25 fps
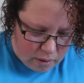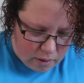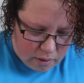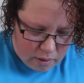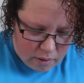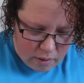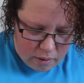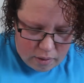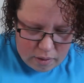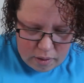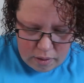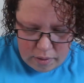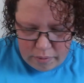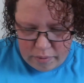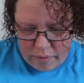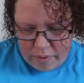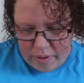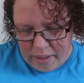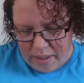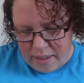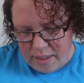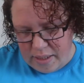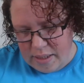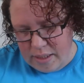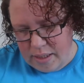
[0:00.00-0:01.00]

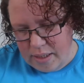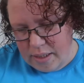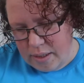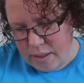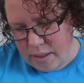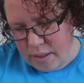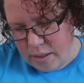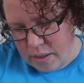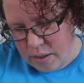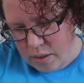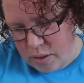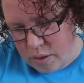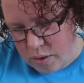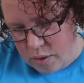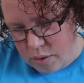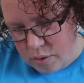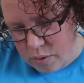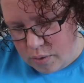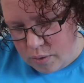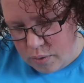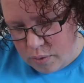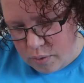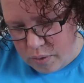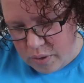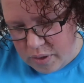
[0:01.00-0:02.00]
Alrighty,
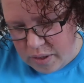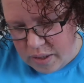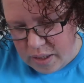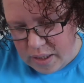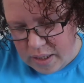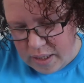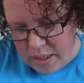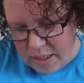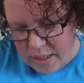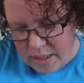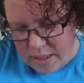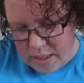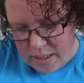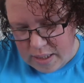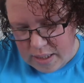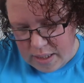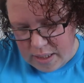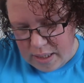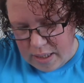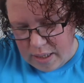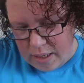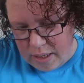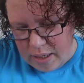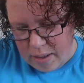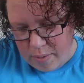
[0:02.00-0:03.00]
so the next
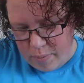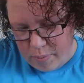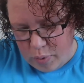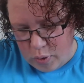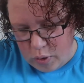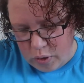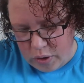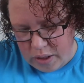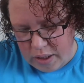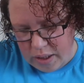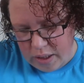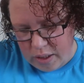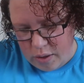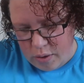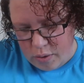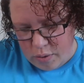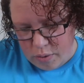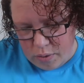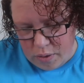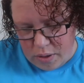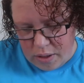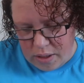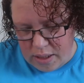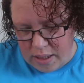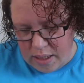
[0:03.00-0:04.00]
thing I am pulling
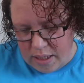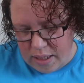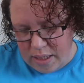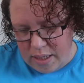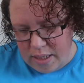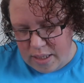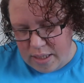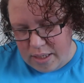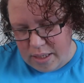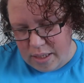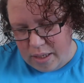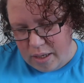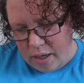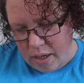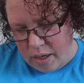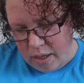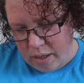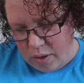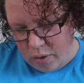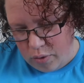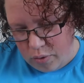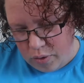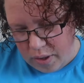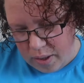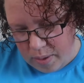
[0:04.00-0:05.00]
out is an eye
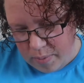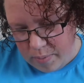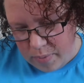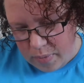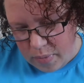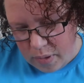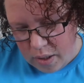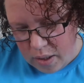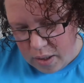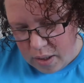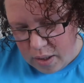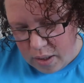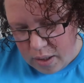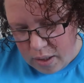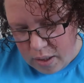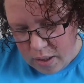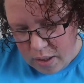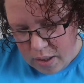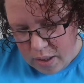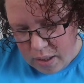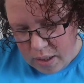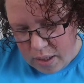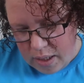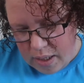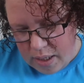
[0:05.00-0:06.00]
cream,
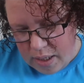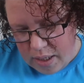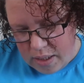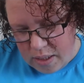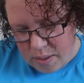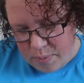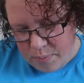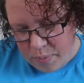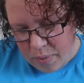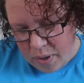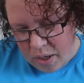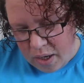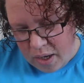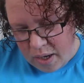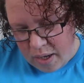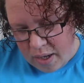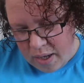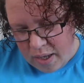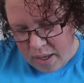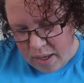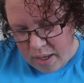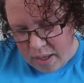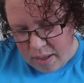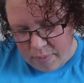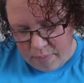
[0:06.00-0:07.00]
and it's
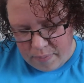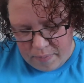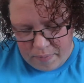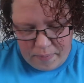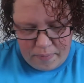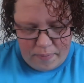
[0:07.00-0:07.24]
by